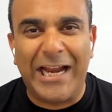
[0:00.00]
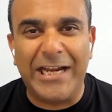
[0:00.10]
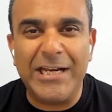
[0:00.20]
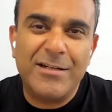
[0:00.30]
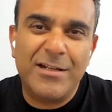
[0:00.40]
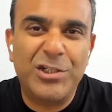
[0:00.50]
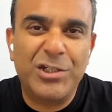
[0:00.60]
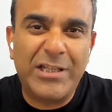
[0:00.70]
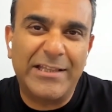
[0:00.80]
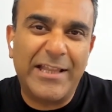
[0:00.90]
any
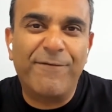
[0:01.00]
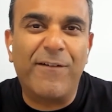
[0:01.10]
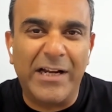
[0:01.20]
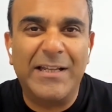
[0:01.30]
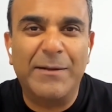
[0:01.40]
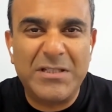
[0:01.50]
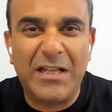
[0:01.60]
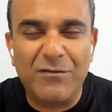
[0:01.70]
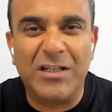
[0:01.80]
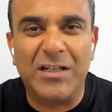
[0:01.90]
ditch that they find
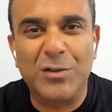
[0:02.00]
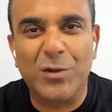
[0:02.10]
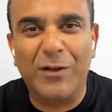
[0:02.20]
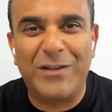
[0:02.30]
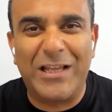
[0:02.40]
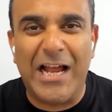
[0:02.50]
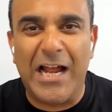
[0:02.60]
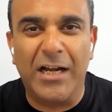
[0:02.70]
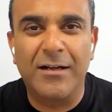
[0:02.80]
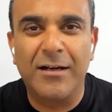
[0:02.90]
themselves in. So if they
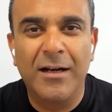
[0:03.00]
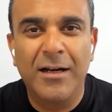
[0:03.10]
can't,